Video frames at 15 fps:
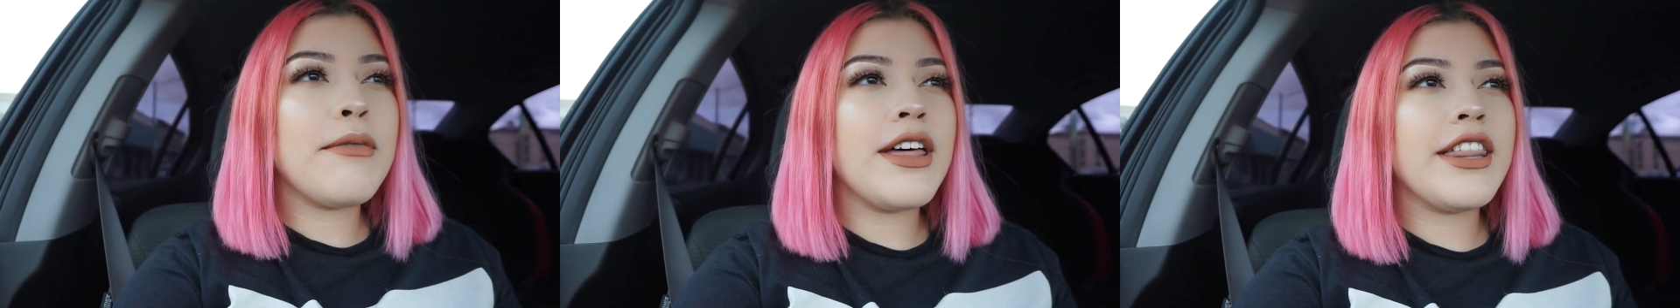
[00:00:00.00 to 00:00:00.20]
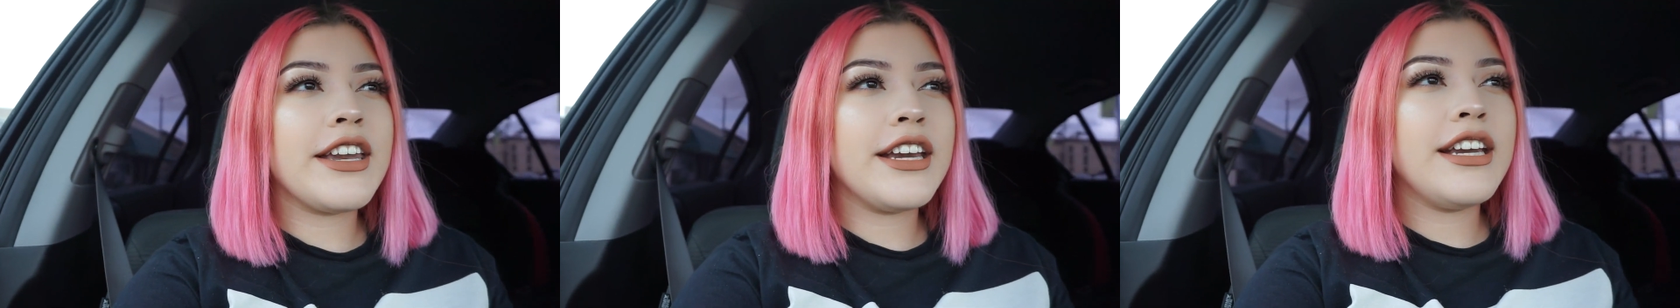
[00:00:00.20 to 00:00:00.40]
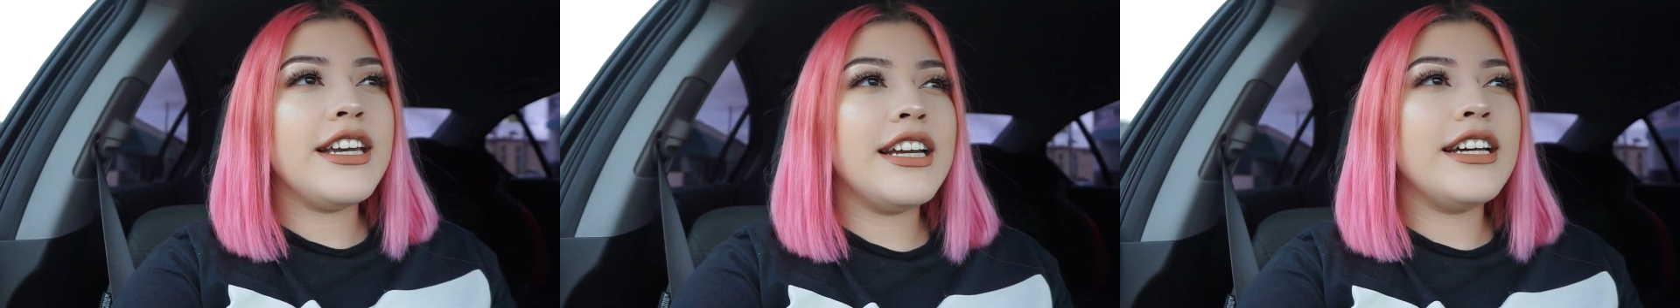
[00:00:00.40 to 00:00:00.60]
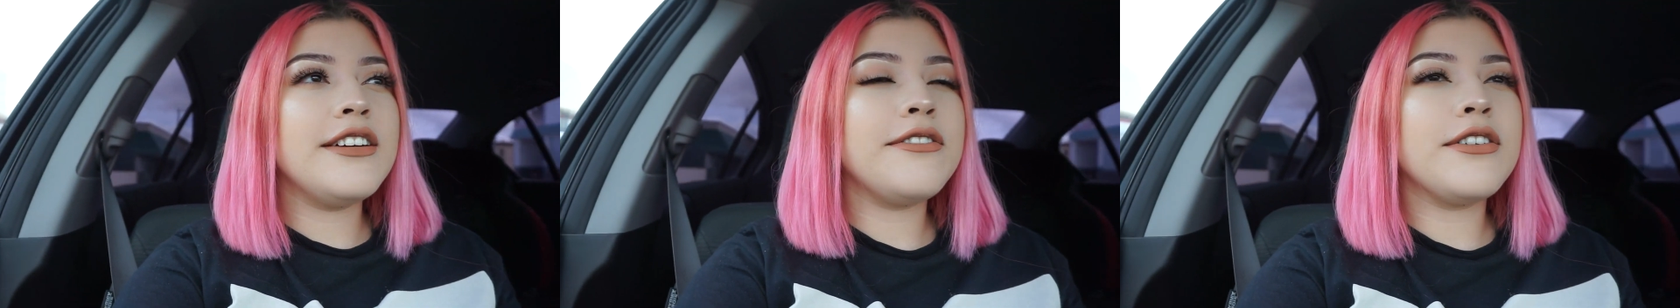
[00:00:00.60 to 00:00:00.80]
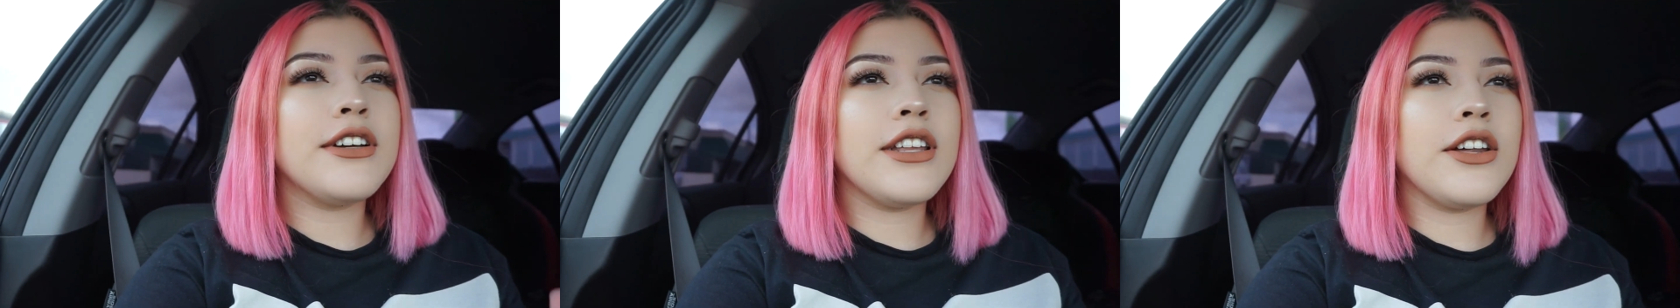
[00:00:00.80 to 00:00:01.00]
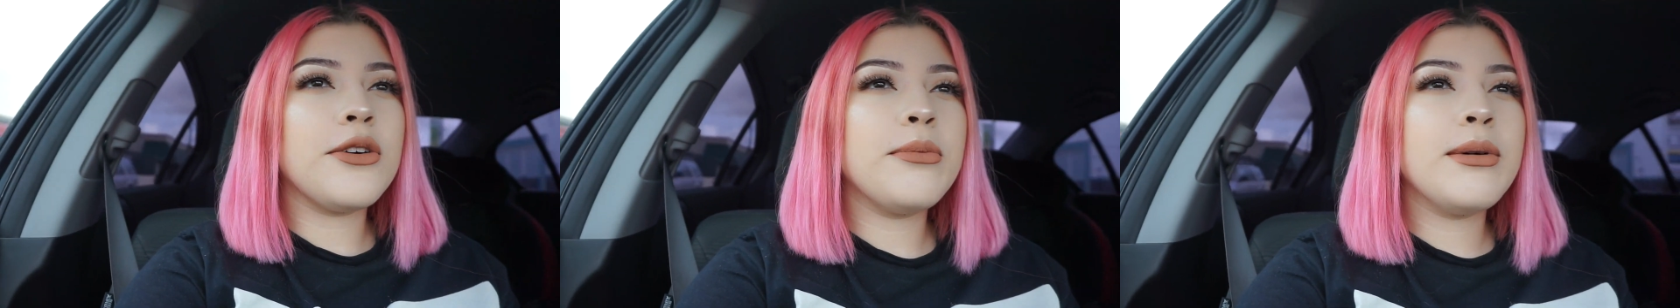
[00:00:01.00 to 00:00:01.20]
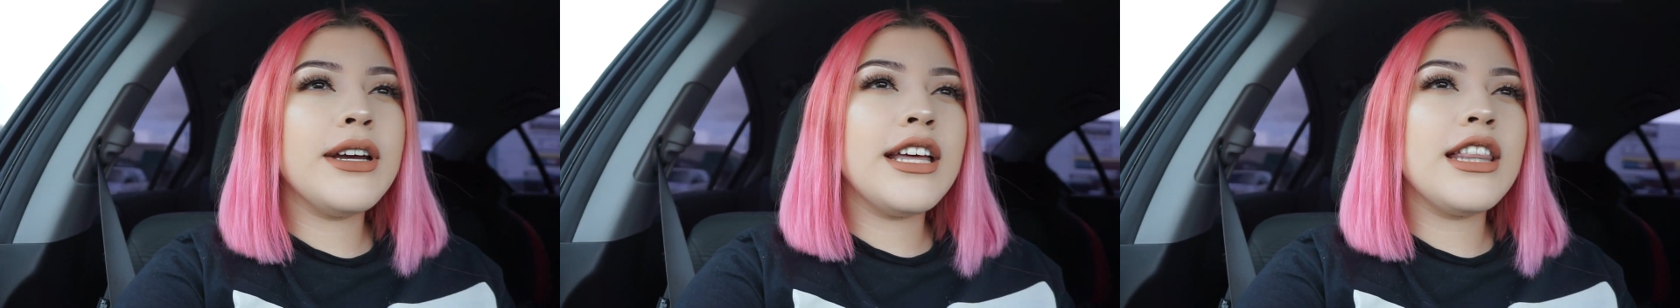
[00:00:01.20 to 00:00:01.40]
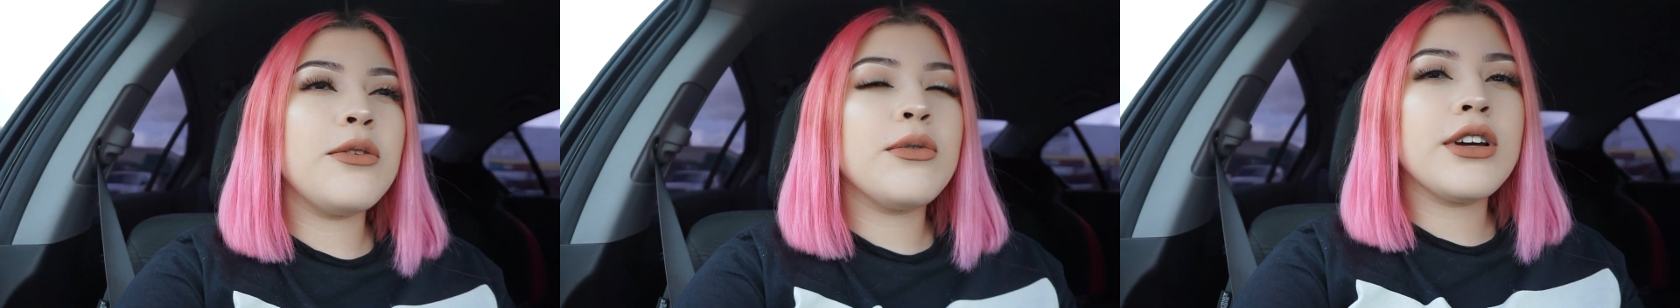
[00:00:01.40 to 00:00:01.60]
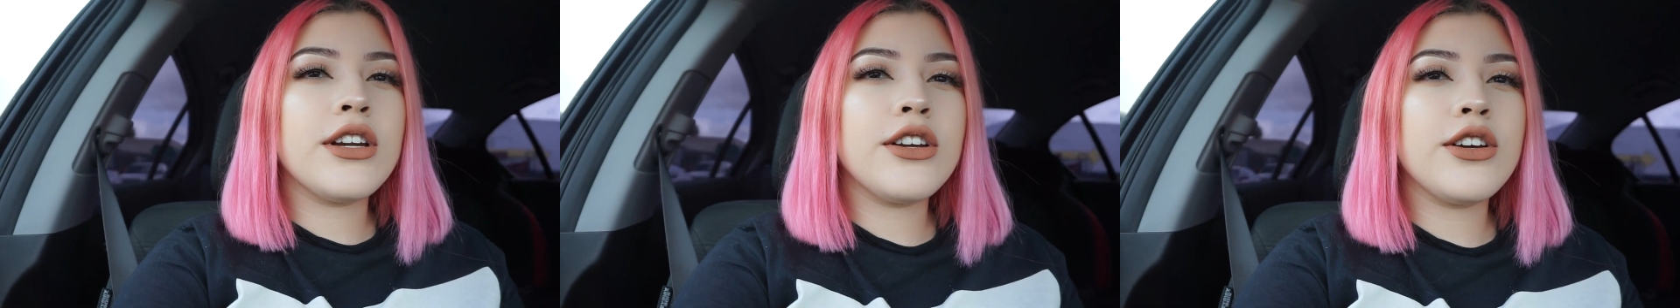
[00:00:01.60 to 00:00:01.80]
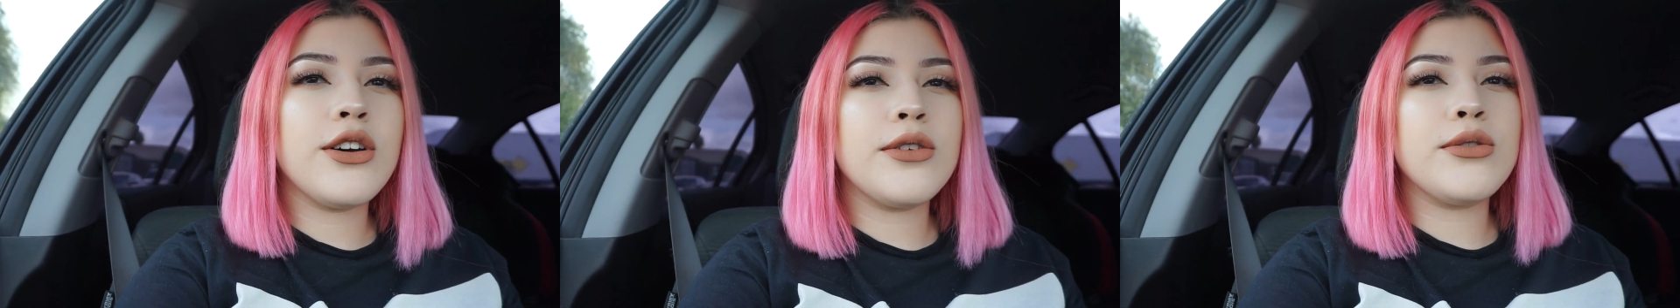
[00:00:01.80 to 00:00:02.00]
madrina for a little bit, and then we're
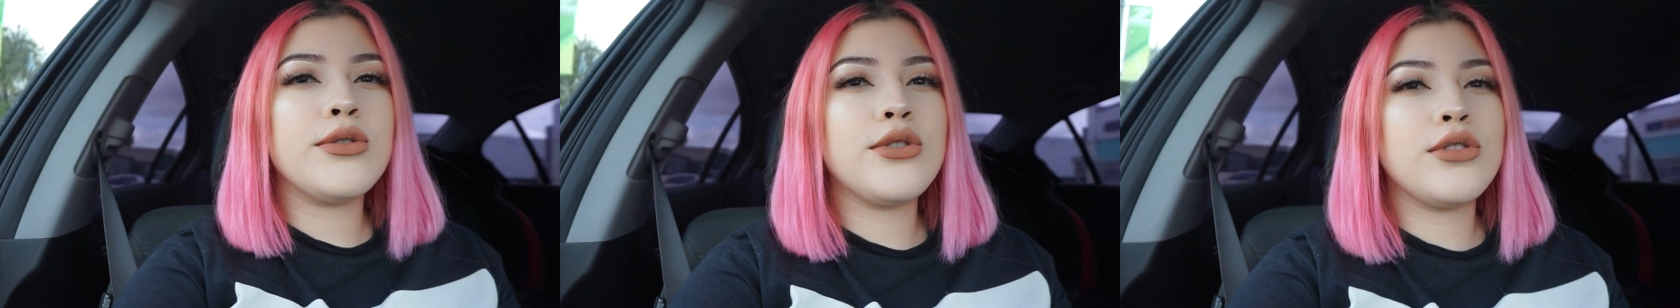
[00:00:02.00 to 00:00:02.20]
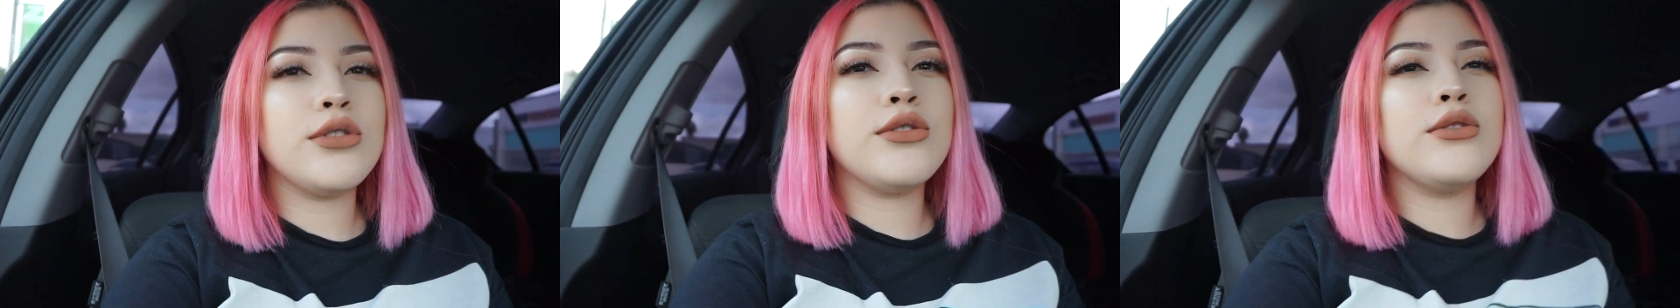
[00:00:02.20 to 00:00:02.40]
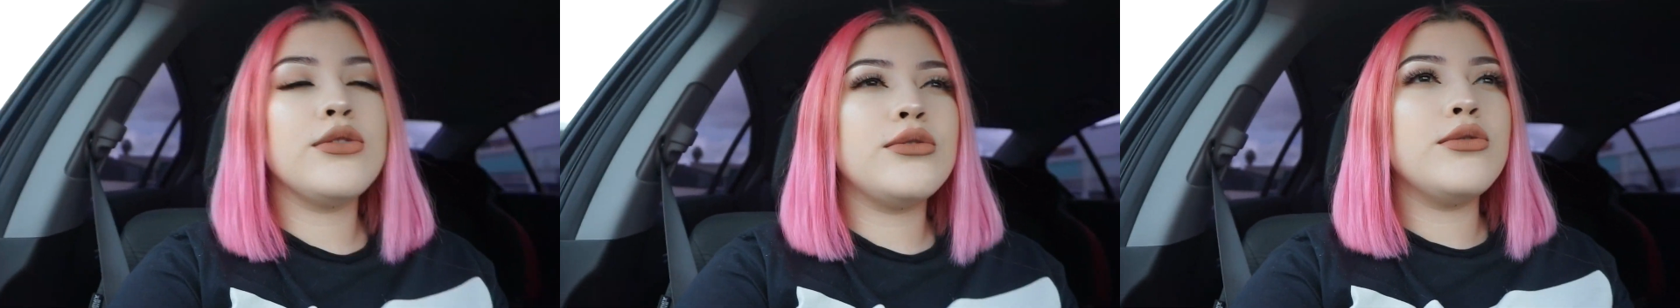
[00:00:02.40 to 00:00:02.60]
gonna go to